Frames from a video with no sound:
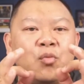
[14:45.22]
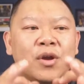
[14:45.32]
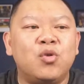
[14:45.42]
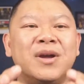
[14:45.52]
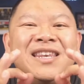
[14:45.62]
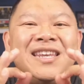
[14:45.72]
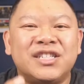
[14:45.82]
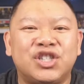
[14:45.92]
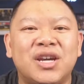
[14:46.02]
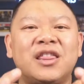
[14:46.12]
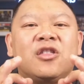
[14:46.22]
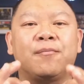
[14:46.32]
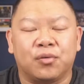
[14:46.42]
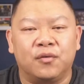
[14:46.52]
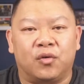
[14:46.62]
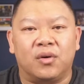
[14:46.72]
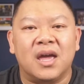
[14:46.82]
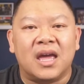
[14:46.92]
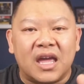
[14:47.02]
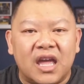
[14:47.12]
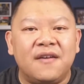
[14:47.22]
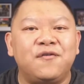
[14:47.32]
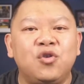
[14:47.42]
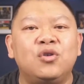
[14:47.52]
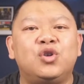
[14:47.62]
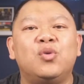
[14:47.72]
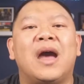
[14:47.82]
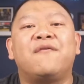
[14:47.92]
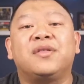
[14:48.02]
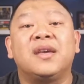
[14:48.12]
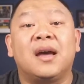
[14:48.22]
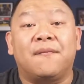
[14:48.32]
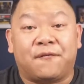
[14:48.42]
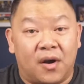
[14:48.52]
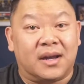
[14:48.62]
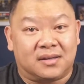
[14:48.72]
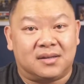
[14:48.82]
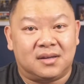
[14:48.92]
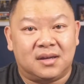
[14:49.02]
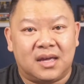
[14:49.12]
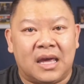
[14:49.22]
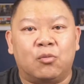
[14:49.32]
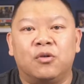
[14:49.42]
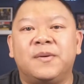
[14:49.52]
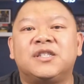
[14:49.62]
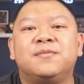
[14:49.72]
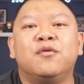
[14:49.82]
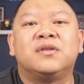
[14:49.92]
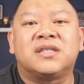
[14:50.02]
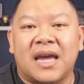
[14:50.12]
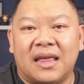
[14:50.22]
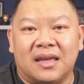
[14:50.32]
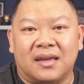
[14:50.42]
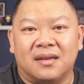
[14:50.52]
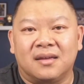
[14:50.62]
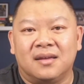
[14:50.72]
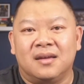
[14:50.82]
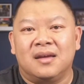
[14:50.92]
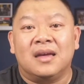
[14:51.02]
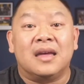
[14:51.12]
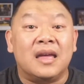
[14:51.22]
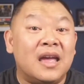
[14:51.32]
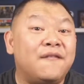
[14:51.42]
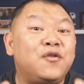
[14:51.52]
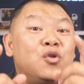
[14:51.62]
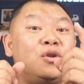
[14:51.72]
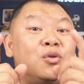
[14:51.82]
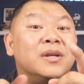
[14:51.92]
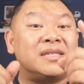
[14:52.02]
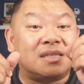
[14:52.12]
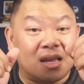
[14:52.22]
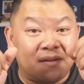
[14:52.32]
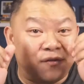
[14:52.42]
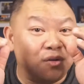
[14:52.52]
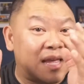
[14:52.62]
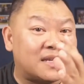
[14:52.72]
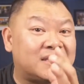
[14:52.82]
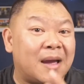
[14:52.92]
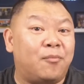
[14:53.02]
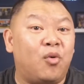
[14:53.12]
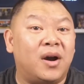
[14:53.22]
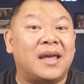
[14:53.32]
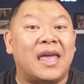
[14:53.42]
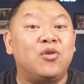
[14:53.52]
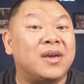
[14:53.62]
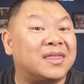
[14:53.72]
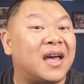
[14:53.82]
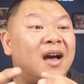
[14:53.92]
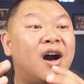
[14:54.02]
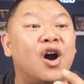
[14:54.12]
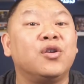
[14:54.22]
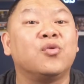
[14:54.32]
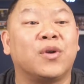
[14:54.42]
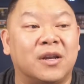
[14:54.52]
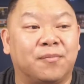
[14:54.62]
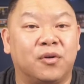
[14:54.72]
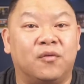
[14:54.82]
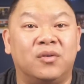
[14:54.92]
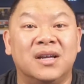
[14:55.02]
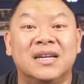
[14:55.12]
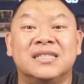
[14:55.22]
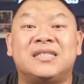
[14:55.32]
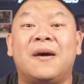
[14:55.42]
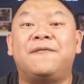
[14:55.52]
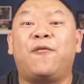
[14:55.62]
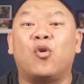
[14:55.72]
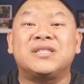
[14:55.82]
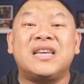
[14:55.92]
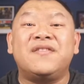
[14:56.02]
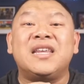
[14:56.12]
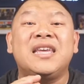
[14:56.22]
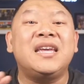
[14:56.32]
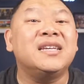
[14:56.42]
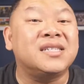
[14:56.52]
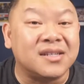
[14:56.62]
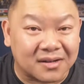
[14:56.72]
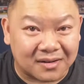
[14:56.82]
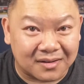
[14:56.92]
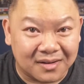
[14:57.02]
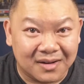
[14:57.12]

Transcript: When you initiate the approval, if you do everything up front, it will be smooth sailing. If you take step 1 and you get that underwritten approval, step 4 is even easier.